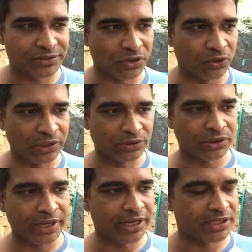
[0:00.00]
So look,
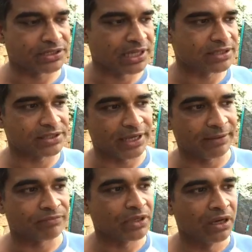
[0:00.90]
today is, let's
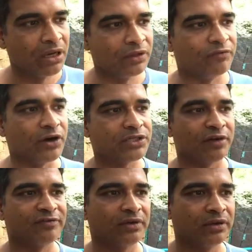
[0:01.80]
say, the 1st
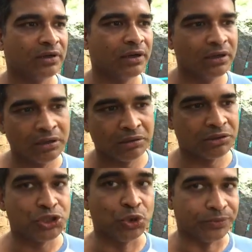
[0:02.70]
of
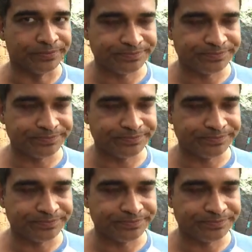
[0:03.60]
June.